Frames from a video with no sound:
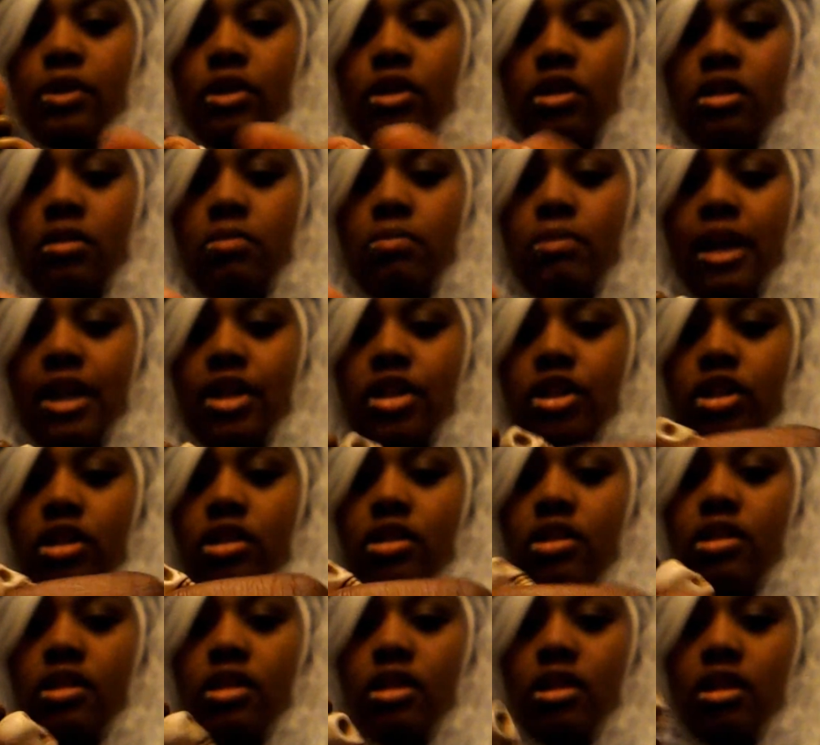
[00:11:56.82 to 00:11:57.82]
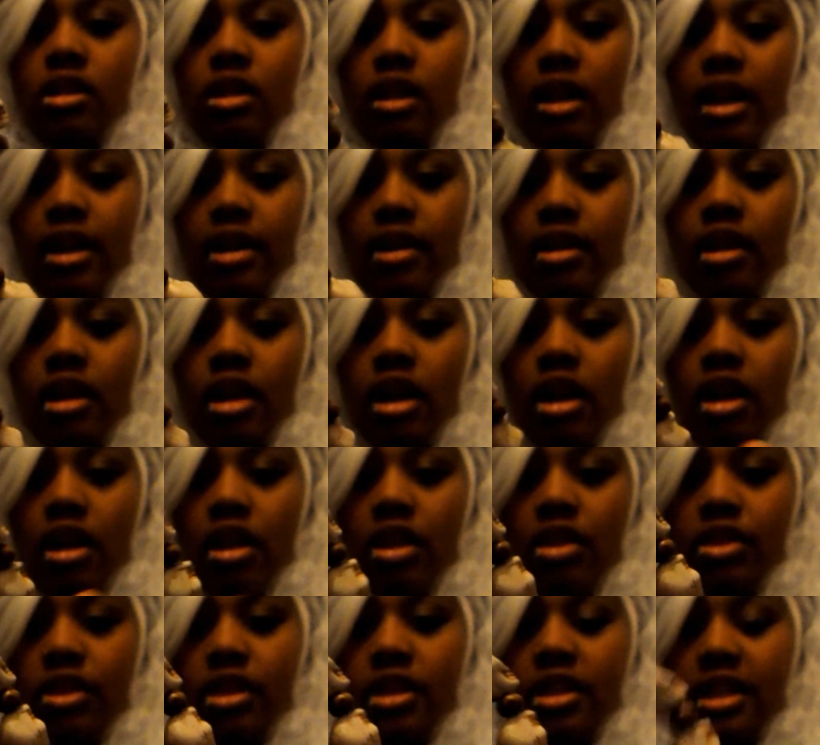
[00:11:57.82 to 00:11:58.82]
because it matches the like
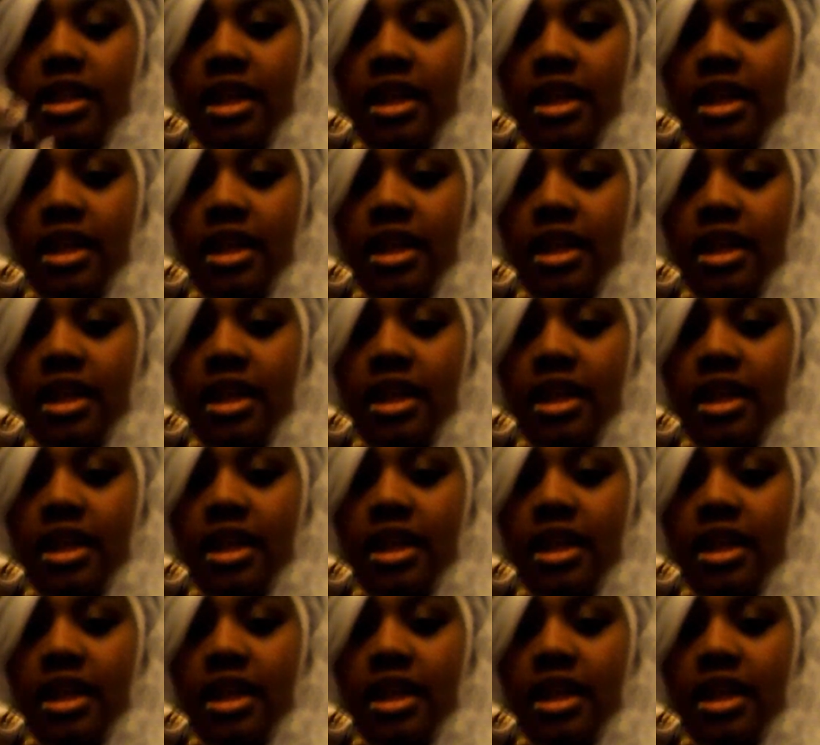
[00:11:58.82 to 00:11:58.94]
the